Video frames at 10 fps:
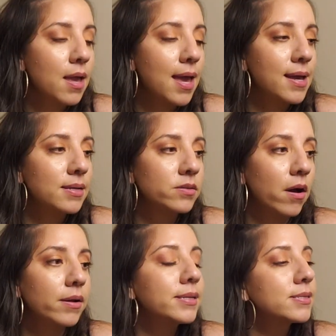And
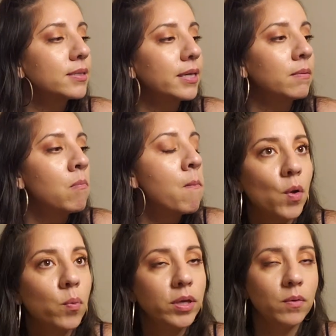honestly,
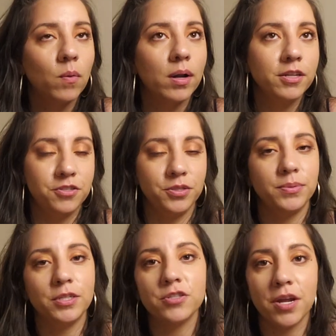what you want to do
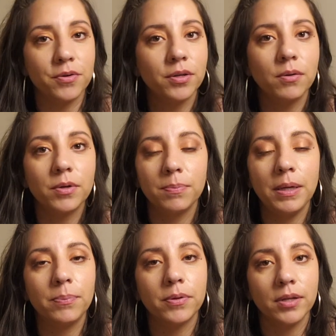in general with
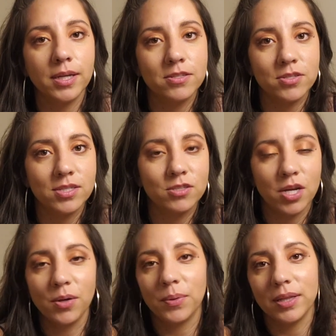people is just
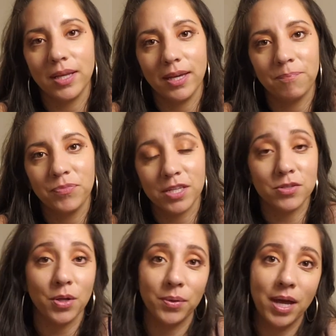genuinely get
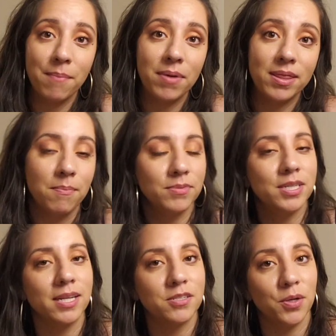to know them and them to
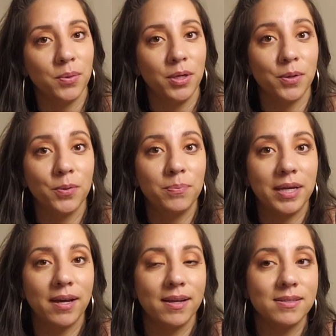get to know you,
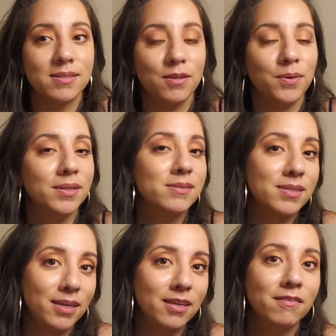because then you can
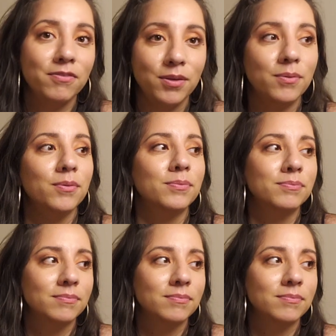see if you